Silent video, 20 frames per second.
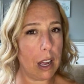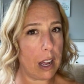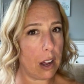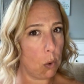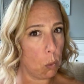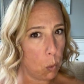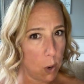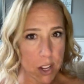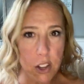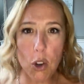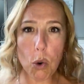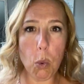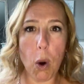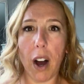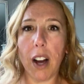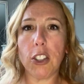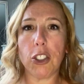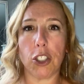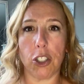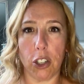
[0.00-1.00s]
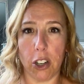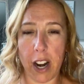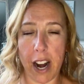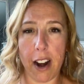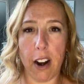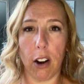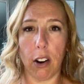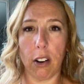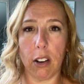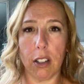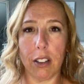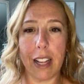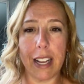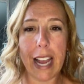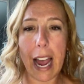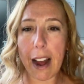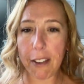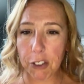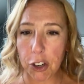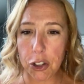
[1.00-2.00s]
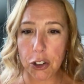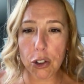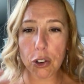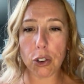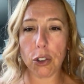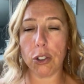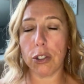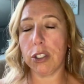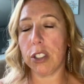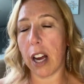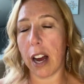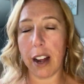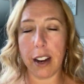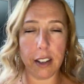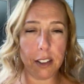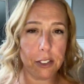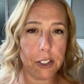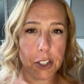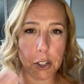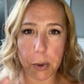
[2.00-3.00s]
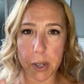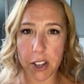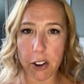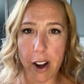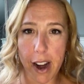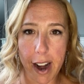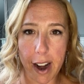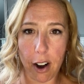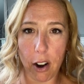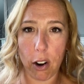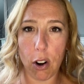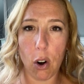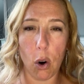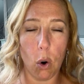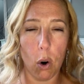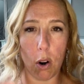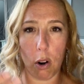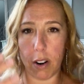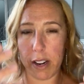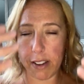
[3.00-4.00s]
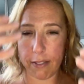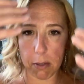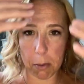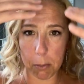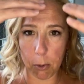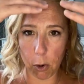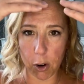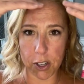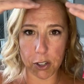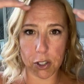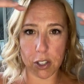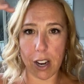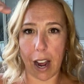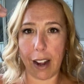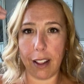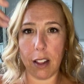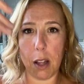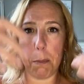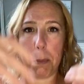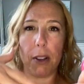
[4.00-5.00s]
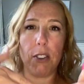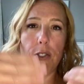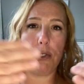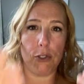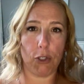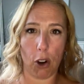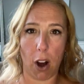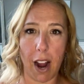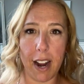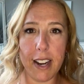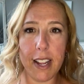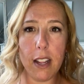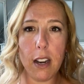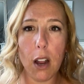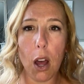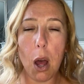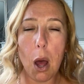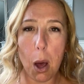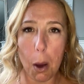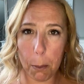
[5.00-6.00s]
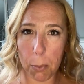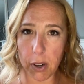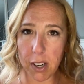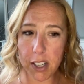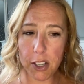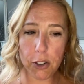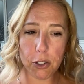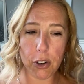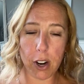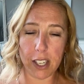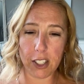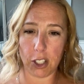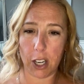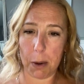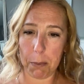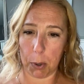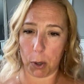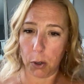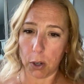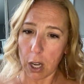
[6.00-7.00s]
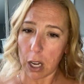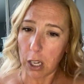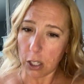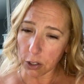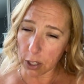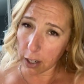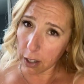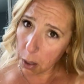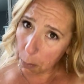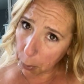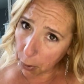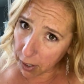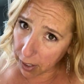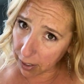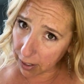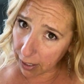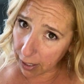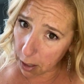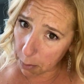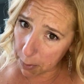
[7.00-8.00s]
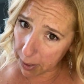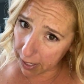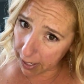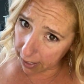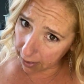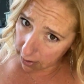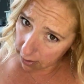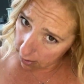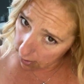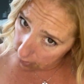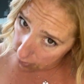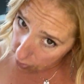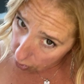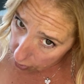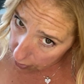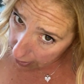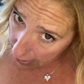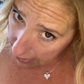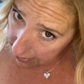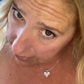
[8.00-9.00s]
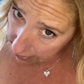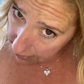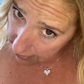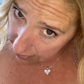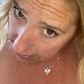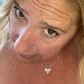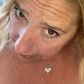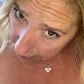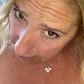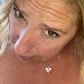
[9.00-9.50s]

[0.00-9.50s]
when you wash your hair. Like after you're done doing your hair, or even before you style it, but you've dried it, put in your dry shampoo. So I'm going to put a little bit in so you guys can see.